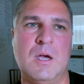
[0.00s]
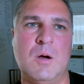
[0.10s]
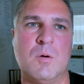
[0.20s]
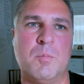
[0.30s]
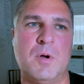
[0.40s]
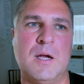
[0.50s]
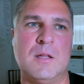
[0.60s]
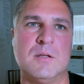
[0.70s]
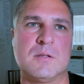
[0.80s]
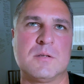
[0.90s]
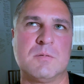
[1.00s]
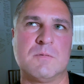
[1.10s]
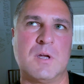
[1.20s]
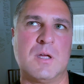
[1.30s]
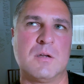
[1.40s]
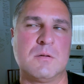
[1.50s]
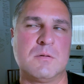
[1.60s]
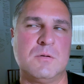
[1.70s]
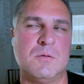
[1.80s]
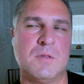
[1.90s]
Our pilots, we've got
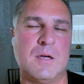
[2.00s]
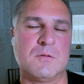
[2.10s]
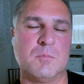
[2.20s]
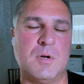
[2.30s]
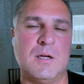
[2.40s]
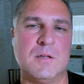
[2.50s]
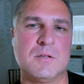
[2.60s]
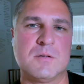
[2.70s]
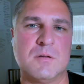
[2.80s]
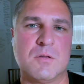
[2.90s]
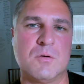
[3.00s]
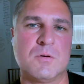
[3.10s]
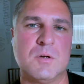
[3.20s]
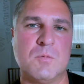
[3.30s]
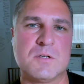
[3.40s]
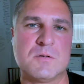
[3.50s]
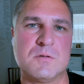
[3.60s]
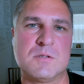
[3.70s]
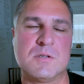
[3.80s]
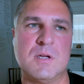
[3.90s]
2,000 pilots in the 13
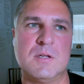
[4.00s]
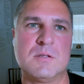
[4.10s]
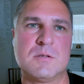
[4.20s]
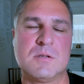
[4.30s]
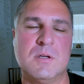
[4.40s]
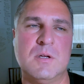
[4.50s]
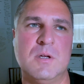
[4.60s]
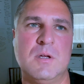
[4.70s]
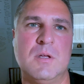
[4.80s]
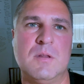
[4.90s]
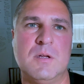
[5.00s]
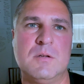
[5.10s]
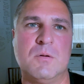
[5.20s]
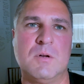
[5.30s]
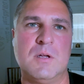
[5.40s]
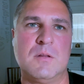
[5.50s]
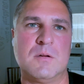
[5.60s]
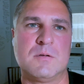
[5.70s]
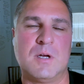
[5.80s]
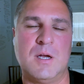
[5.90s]
Western states. They donate
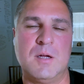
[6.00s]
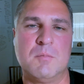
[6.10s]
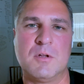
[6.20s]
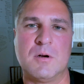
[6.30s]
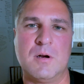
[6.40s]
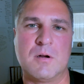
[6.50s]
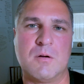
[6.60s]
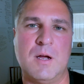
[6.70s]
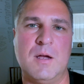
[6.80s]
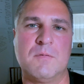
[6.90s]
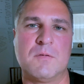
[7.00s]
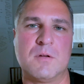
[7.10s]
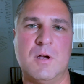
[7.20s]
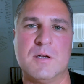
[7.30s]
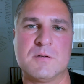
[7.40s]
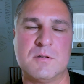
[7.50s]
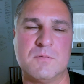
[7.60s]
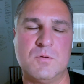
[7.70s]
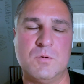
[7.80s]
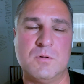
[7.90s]
their time, their aircraft, the cost of
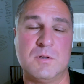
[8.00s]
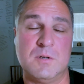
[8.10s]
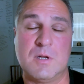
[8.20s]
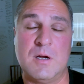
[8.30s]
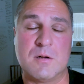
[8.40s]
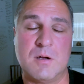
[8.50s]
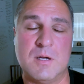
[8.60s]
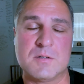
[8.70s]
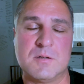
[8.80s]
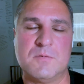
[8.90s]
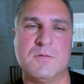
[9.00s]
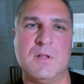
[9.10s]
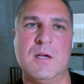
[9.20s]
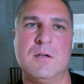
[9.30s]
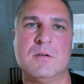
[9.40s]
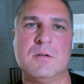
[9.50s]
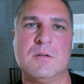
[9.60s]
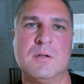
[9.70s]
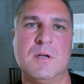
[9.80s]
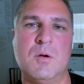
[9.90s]
the fuel, the entire cost of the flight
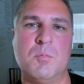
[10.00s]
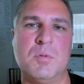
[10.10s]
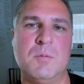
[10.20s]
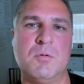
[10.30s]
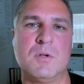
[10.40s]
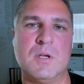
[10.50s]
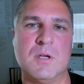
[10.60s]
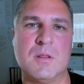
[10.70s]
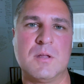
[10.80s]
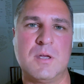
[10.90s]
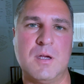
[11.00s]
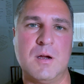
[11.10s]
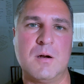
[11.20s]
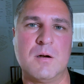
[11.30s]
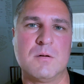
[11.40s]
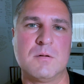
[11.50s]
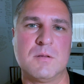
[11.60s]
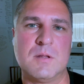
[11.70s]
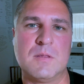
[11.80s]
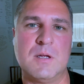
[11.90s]
to help people get the care
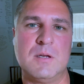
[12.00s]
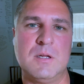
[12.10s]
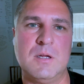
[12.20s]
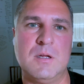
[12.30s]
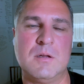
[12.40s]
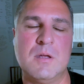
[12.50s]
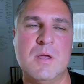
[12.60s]
that they need.